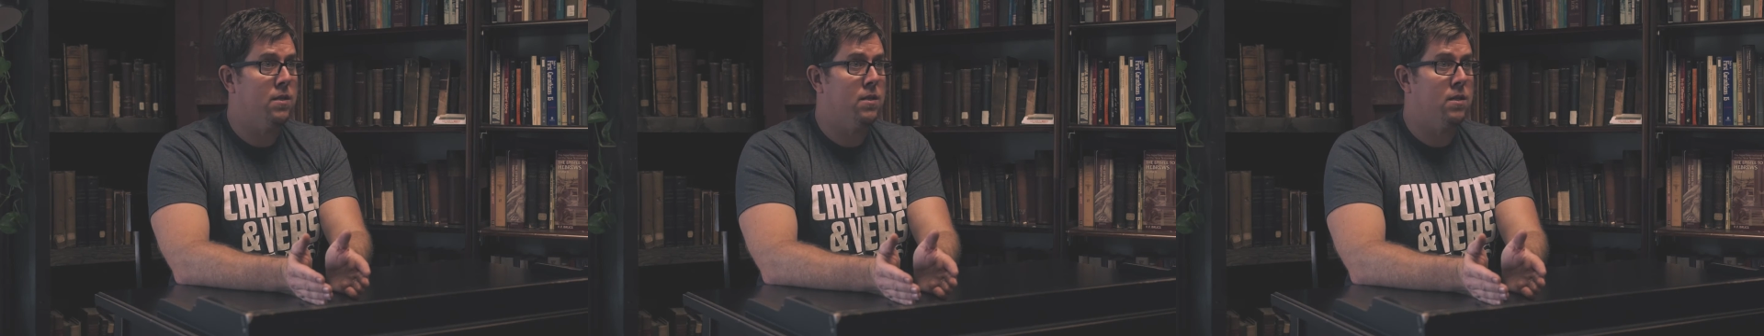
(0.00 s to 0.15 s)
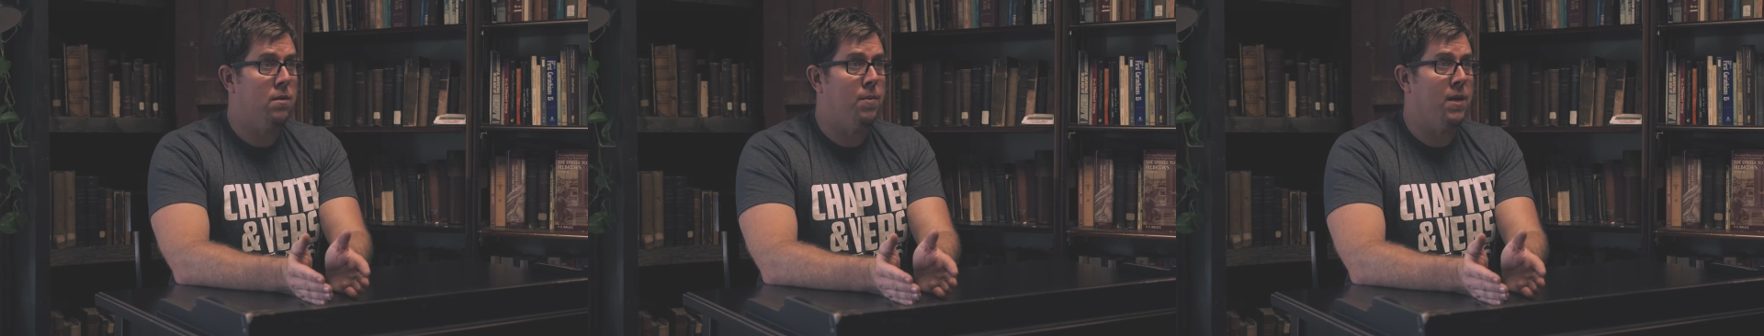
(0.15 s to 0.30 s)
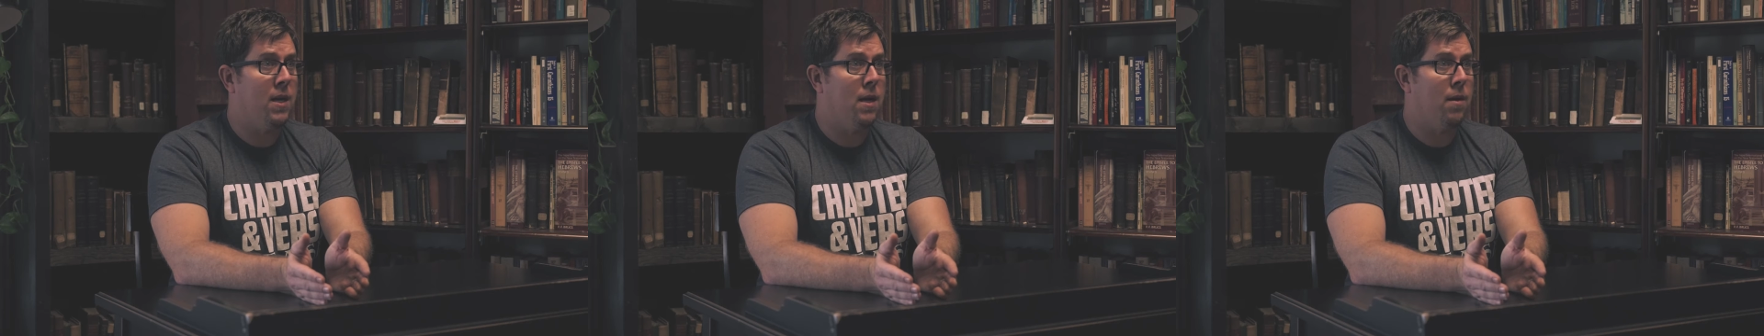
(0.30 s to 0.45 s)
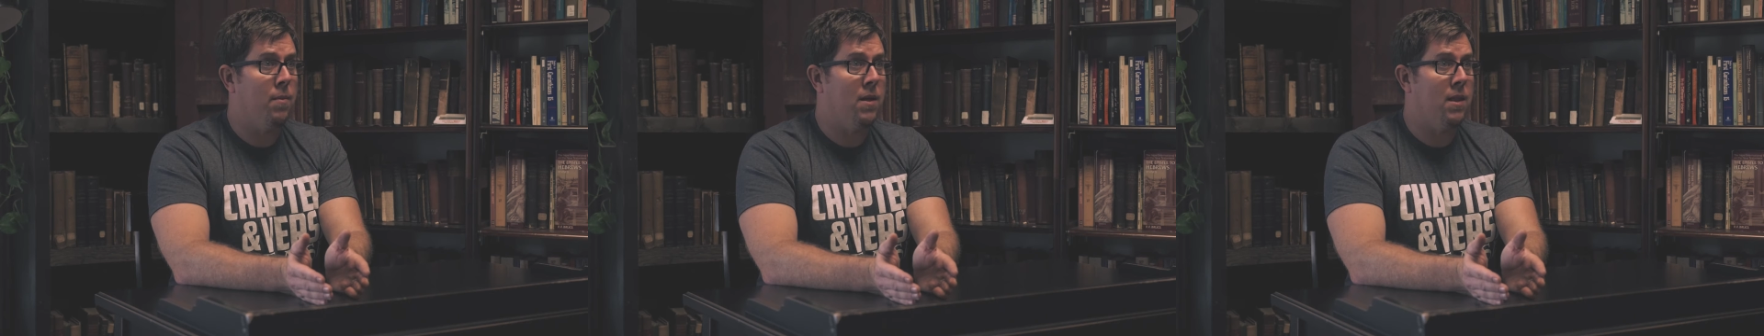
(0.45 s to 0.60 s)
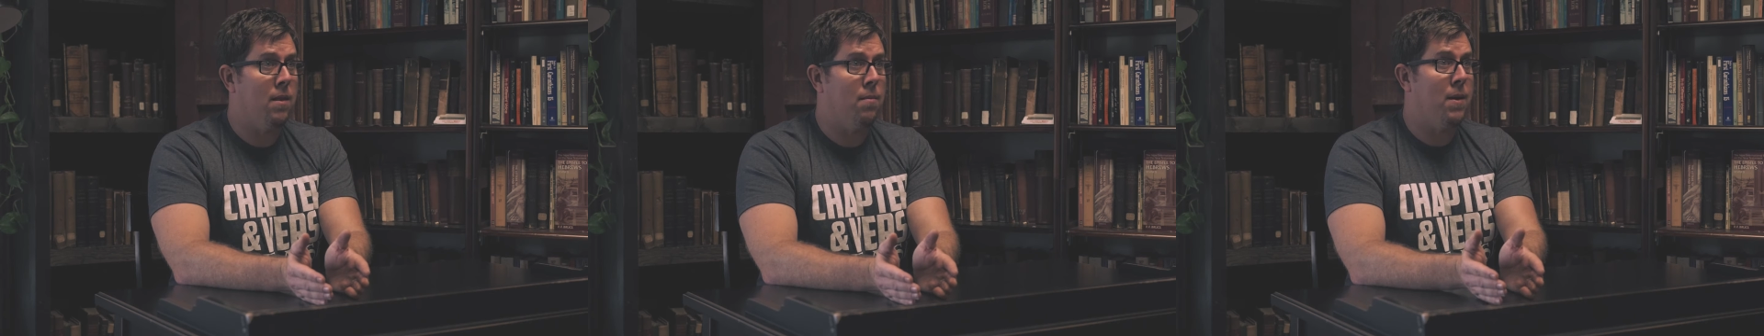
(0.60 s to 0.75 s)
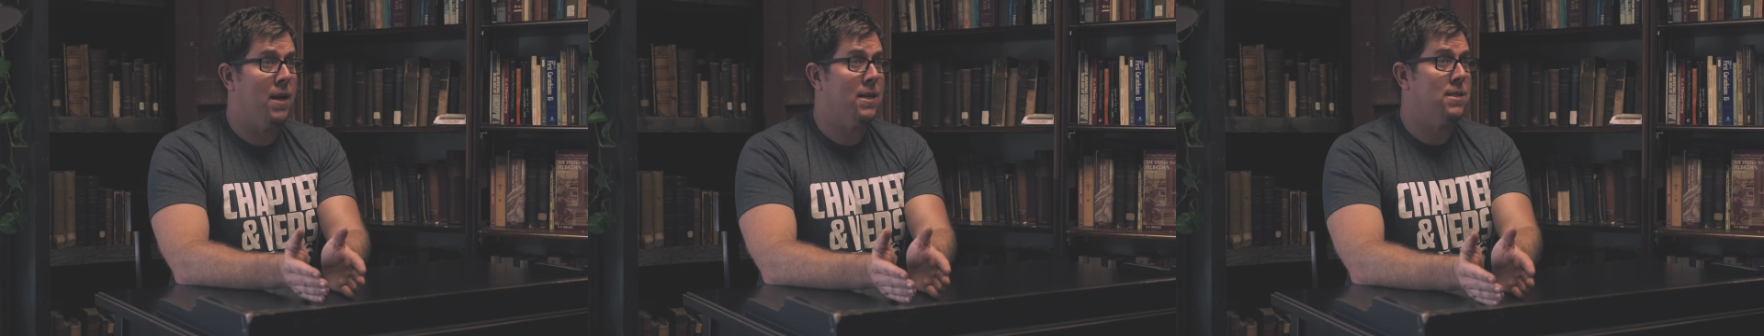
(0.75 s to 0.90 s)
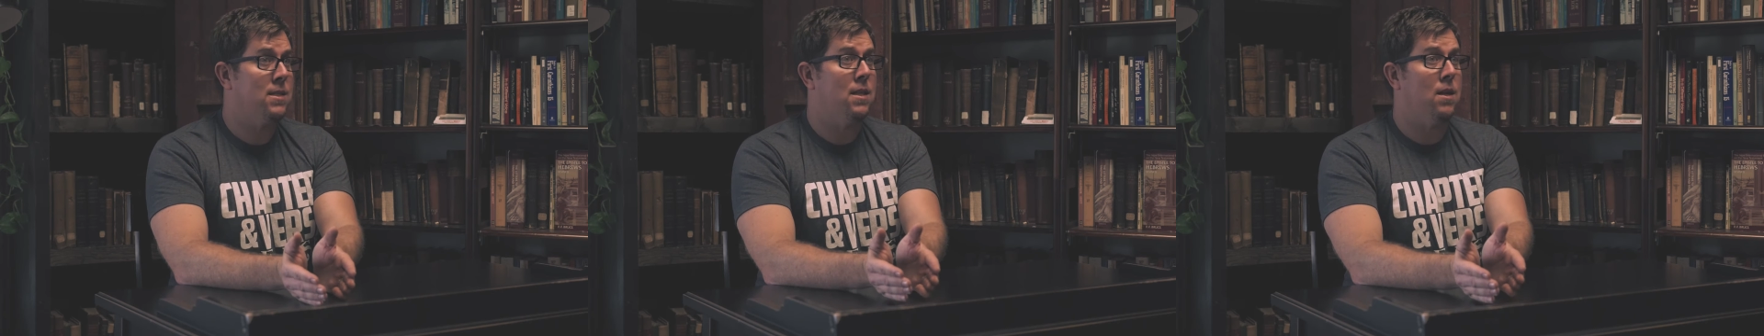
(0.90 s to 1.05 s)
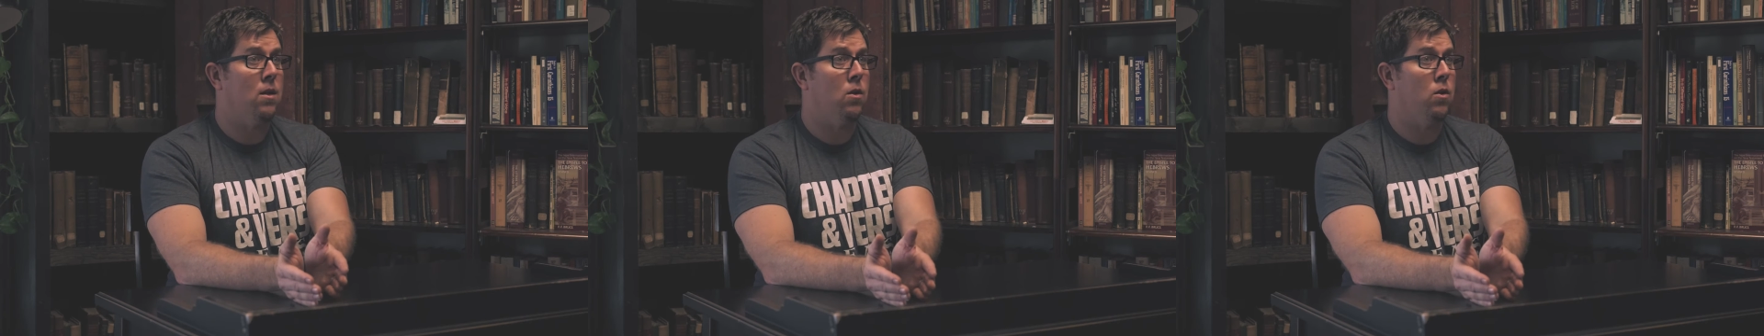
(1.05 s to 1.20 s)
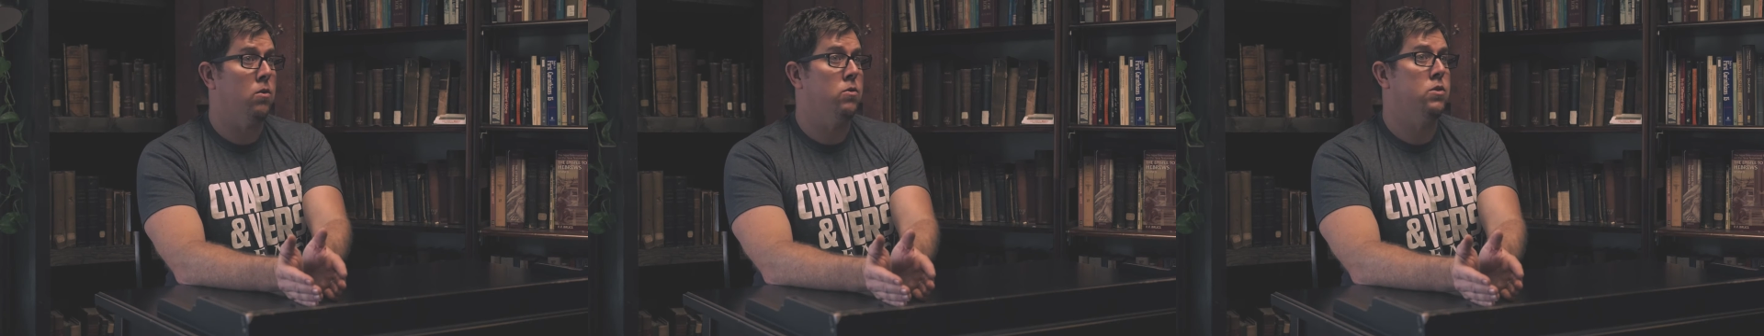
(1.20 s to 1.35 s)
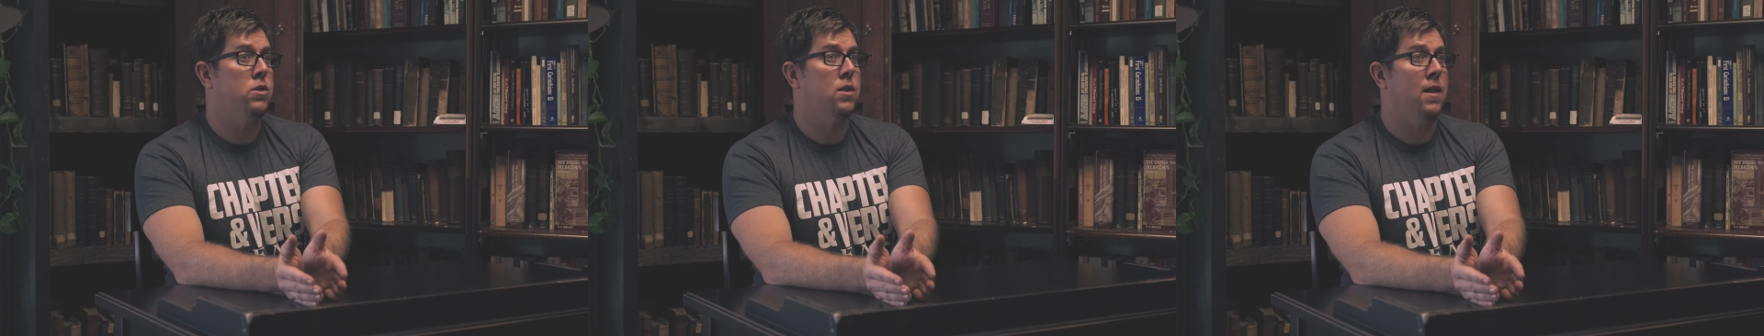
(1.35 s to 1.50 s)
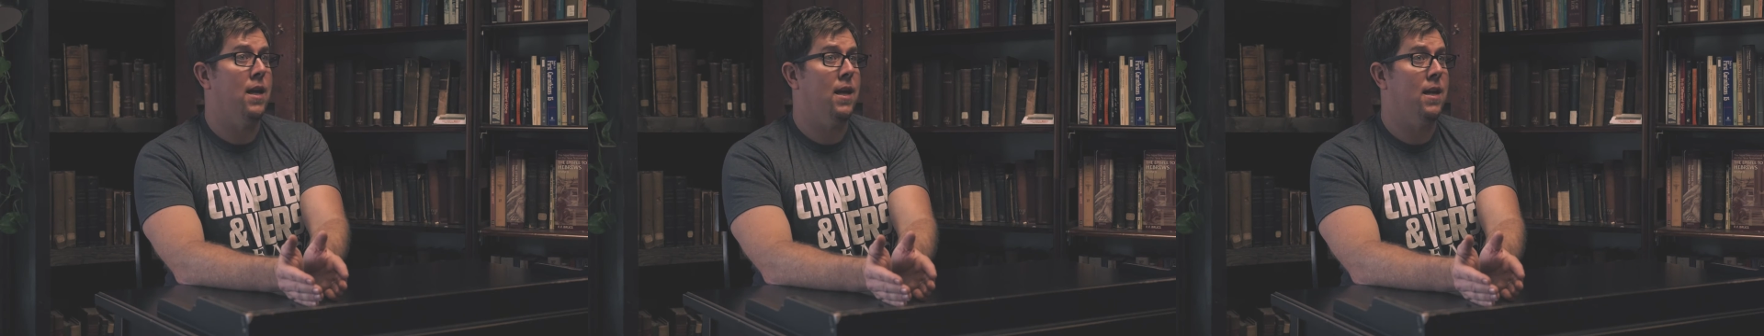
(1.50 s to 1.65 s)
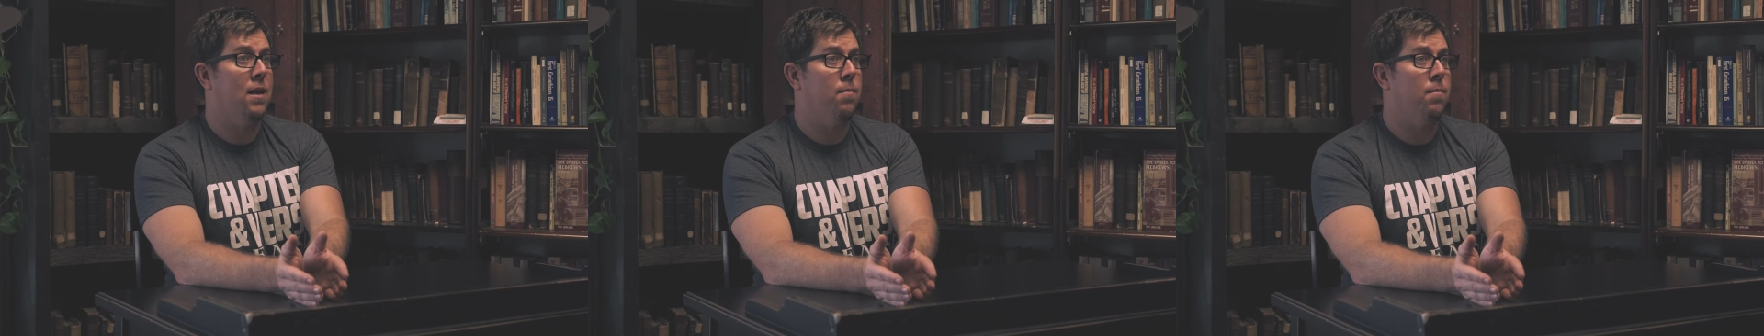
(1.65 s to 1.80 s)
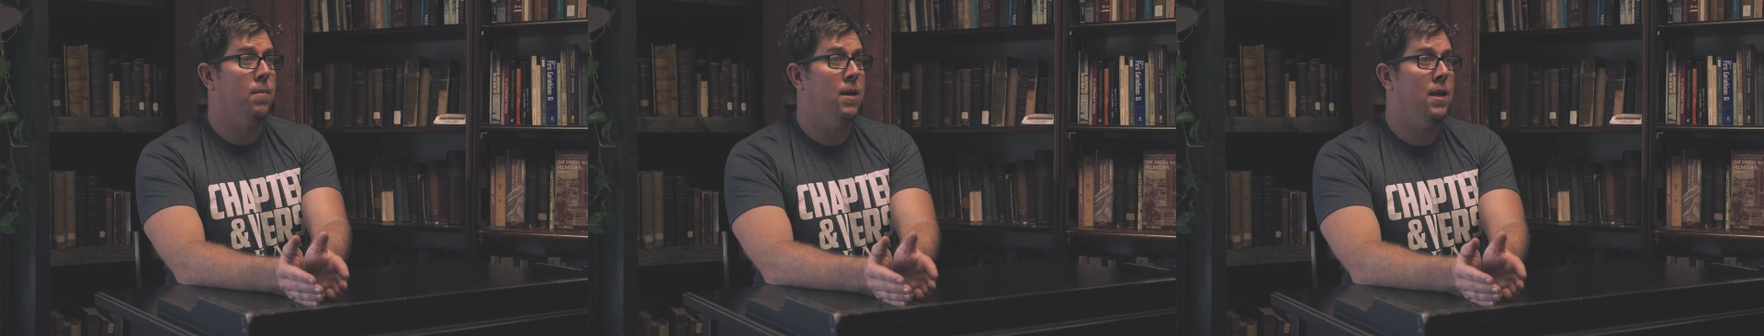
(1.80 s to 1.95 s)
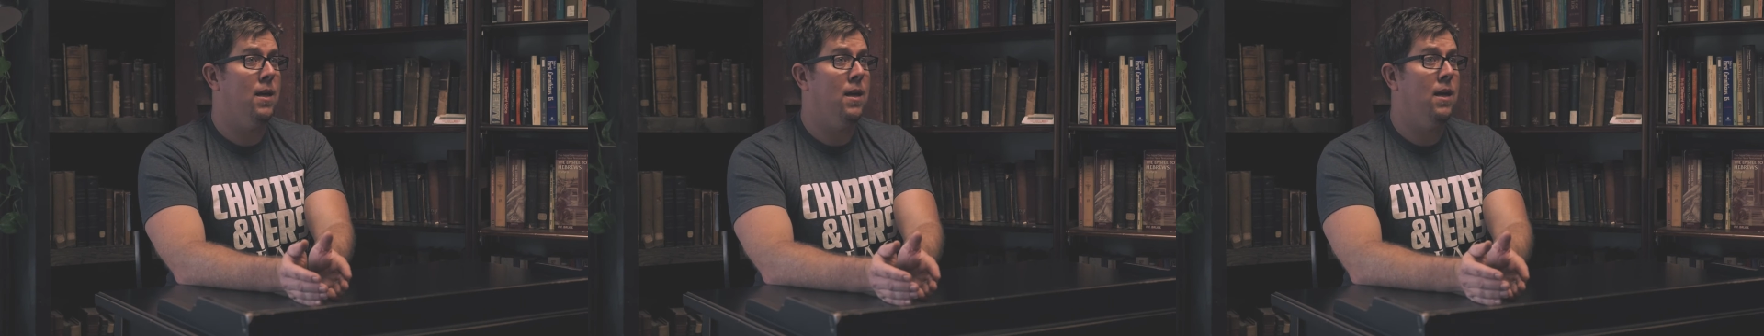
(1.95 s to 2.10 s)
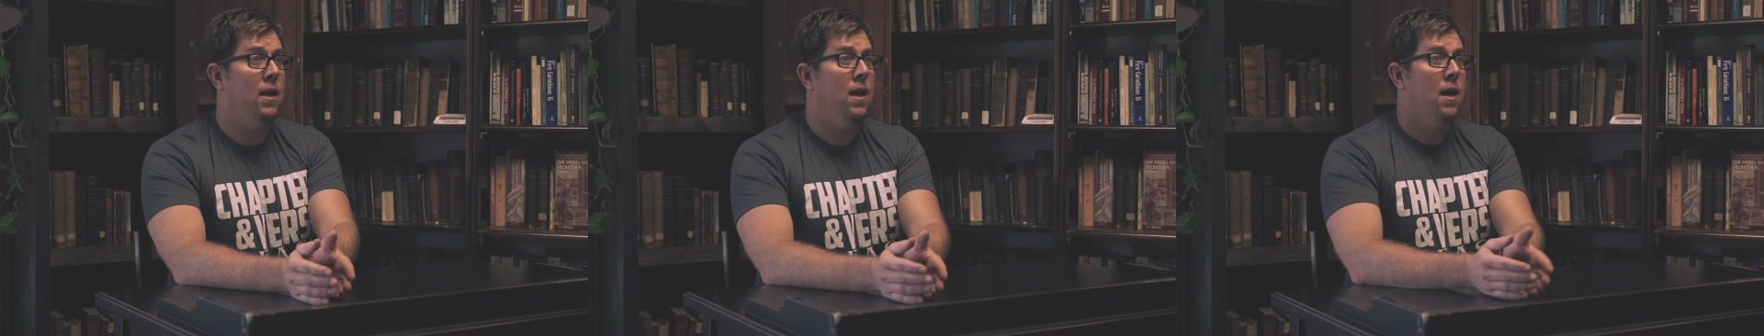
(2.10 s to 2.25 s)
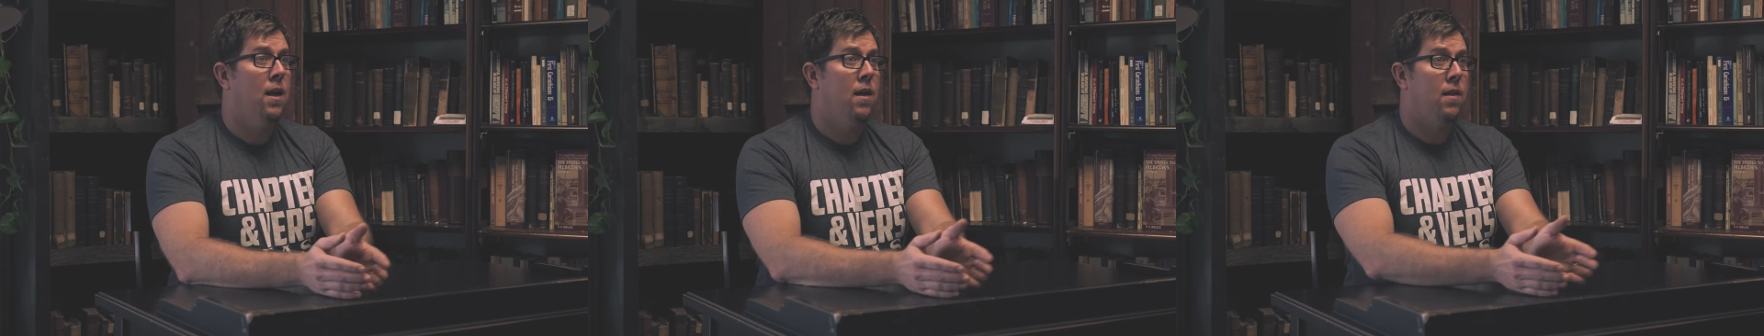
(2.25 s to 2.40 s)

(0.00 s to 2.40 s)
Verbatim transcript: to becoming the best theologian they can be,